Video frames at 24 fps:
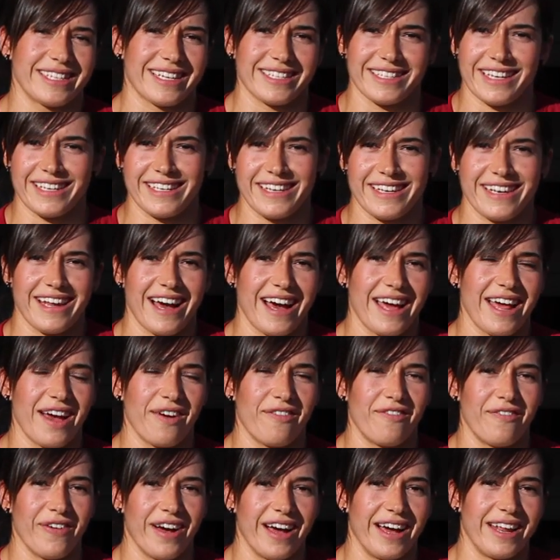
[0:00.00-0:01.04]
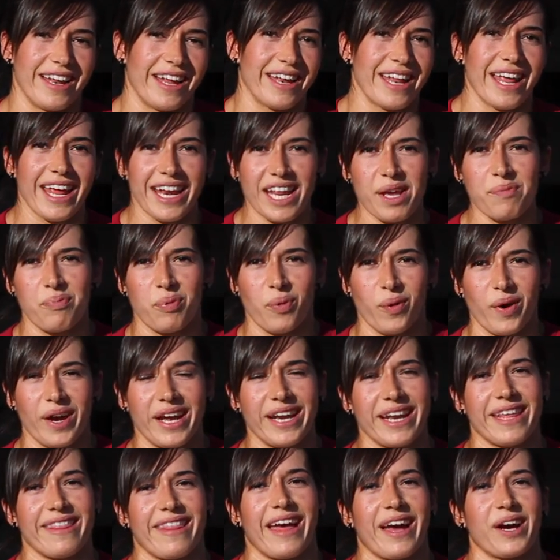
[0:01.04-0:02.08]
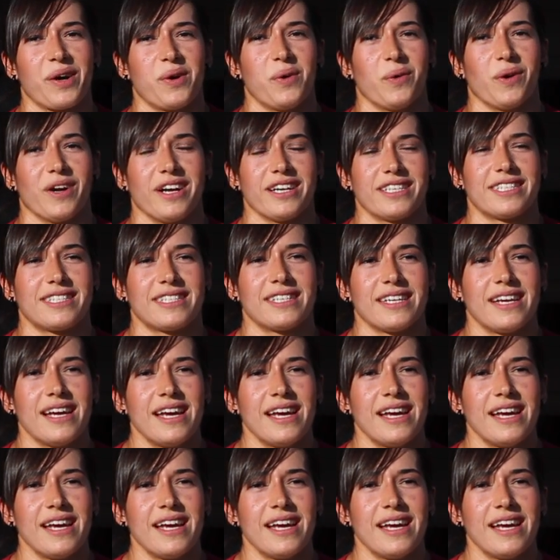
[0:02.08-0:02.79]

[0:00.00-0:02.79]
because I did not have fun at any point in that course.